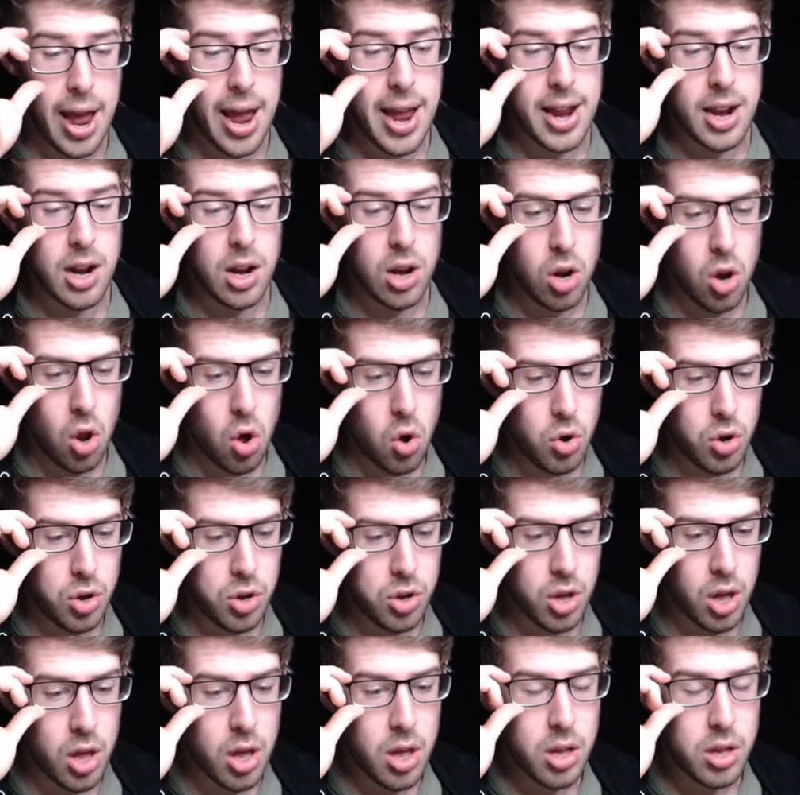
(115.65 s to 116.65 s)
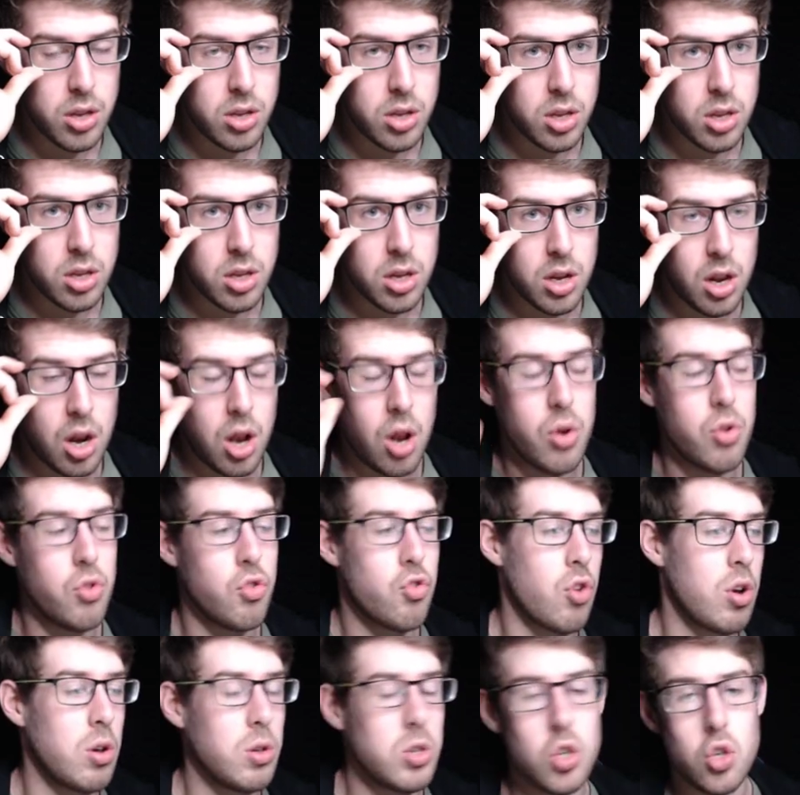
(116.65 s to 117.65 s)
a long Clone
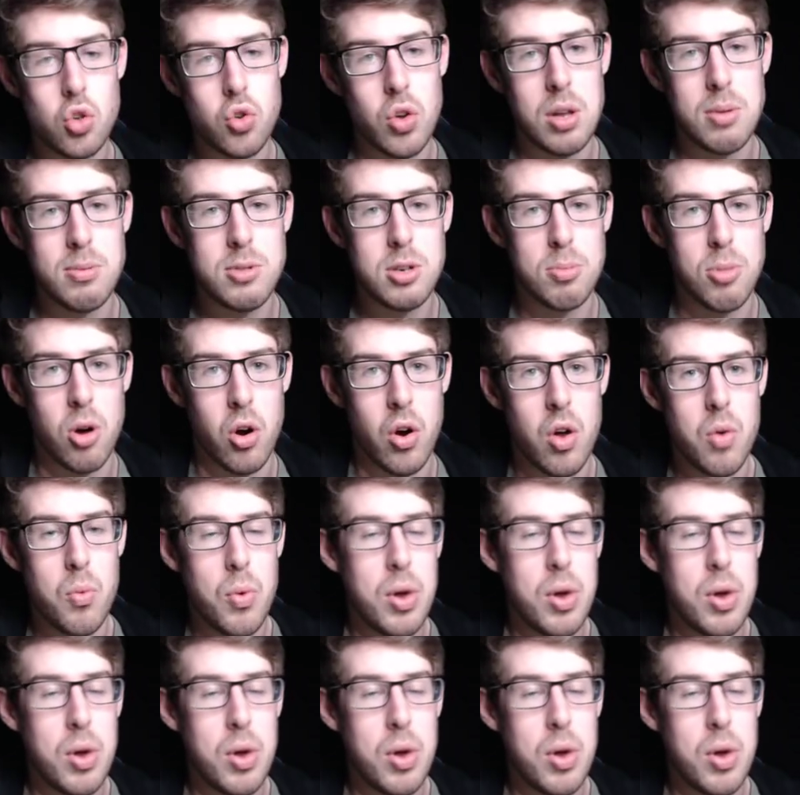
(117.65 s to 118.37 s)
Drone stream tomorrow.